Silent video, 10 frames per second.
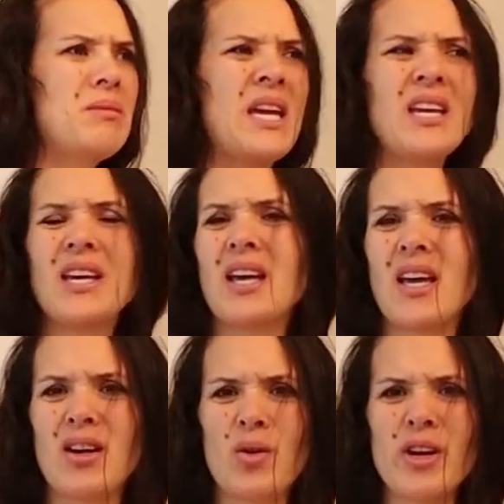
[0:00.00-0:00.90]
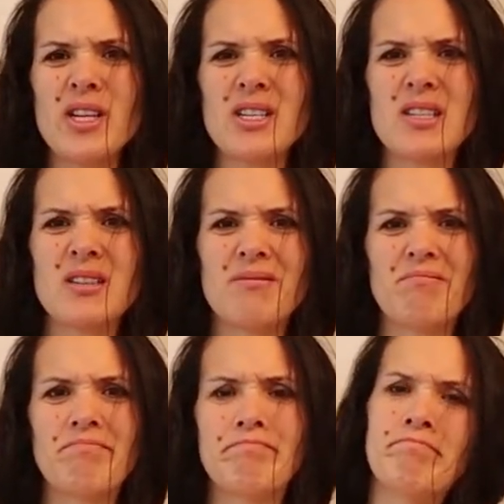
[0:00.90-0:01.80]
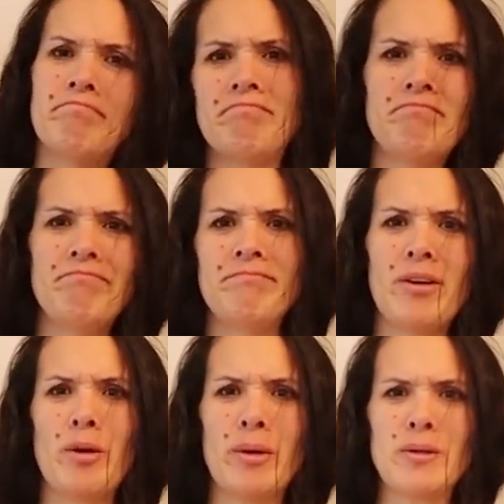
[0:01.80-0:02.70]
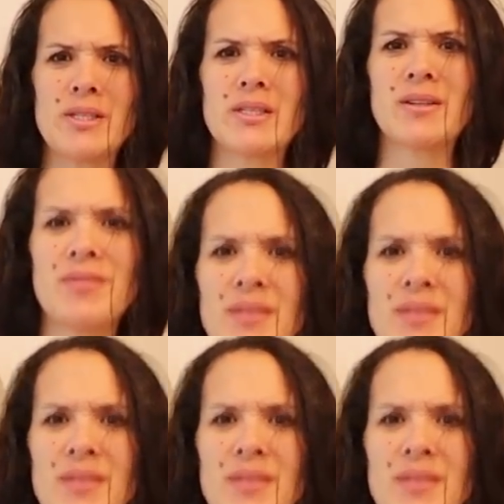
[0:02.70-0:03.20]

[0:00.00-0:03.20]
pink and orange, almost.